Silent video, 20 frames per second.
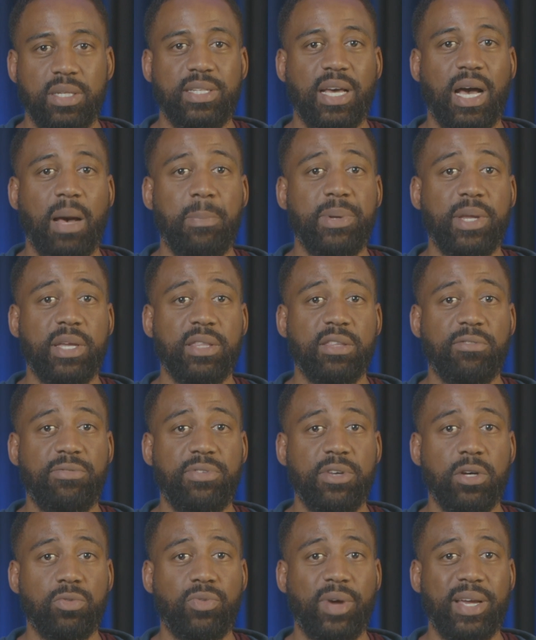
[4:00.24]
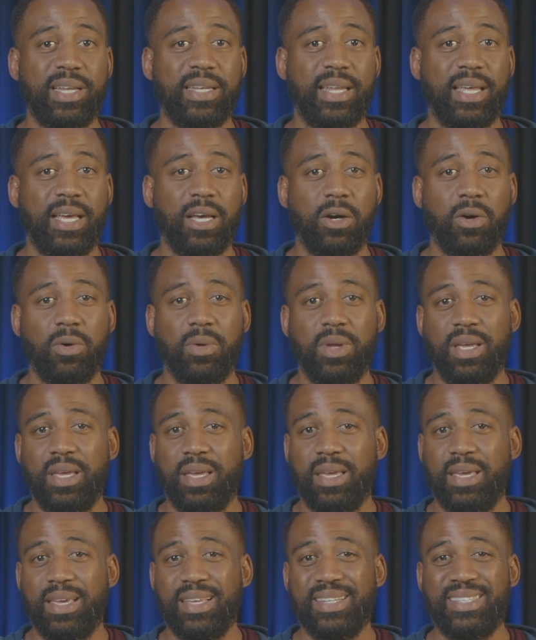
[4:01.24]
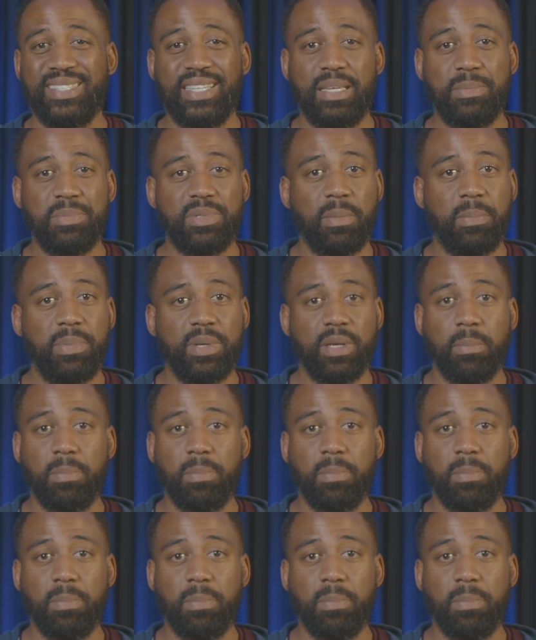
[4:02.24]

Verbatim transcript: topic in the field right now. It seems to be a